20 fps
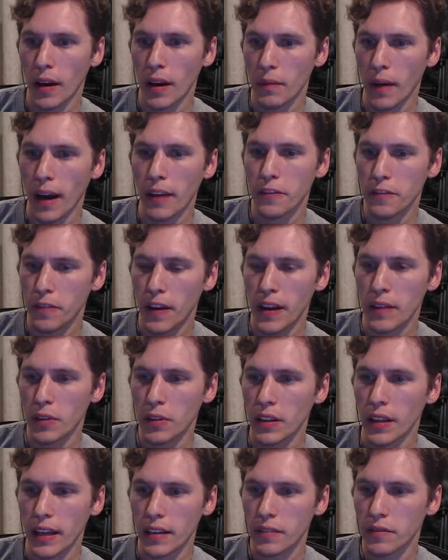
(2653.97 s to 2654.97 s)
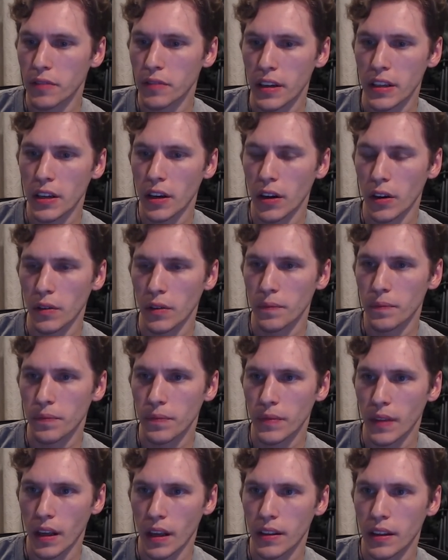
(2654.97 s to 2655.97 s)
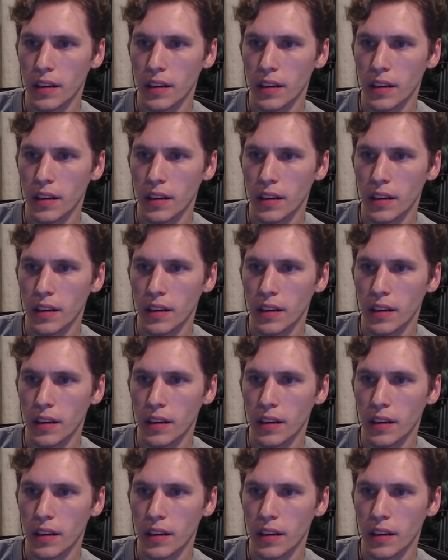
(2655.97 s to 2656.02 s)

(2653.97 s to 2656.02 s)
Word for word: my favorite like video that I think